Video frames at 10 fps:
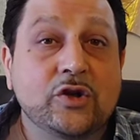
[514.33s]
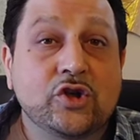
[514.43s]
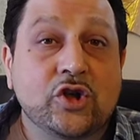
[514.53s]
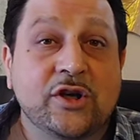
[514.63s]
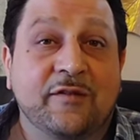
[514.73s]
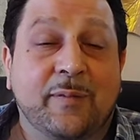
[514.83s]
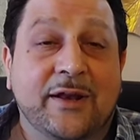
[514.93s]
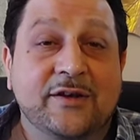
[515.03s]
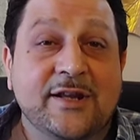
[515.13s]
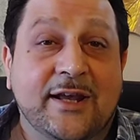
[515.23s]
shouldn't have
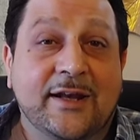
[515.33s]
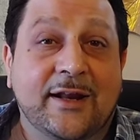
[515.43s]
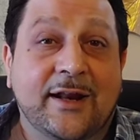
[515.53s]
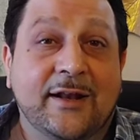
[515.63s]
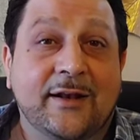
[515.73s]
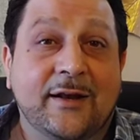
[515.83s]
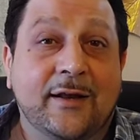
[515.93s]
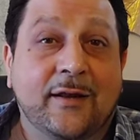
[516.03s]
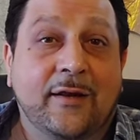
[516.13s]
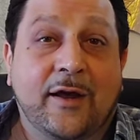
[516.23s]
been ticketed at,
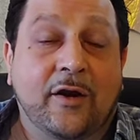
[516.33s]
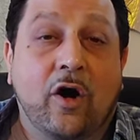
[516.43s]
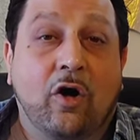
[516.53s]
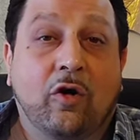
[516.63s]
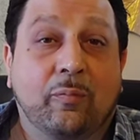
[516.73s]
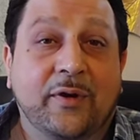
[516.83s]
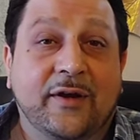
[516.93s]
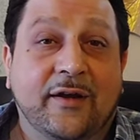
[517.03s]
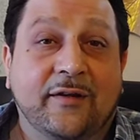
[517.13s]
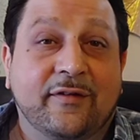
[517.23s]
at all
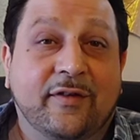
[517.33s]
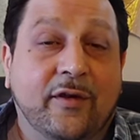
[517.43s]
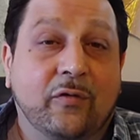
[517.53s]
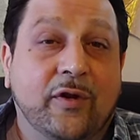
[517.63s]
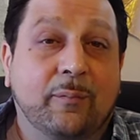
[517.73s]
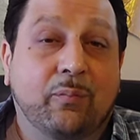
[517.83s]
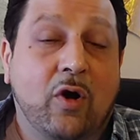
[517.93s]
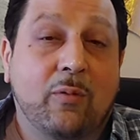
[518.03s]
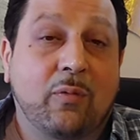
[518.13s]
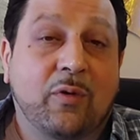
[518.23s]
because the only
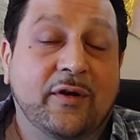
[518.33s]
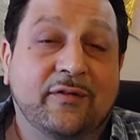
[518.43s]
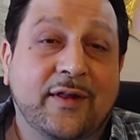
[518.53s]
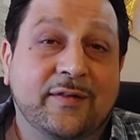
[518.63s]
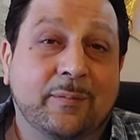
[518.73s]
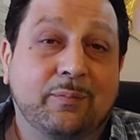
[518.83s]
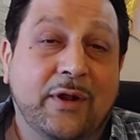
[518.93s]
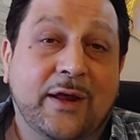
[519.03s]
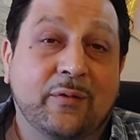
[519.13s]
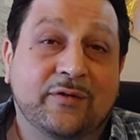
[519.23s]
problem was that the
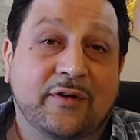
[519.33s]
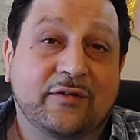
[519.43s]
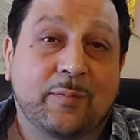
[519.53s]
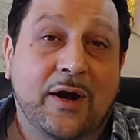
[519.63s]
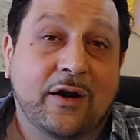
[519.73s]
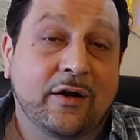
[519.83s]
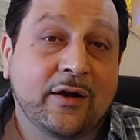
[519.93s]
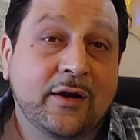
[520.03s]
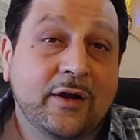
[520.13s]
plate was expired.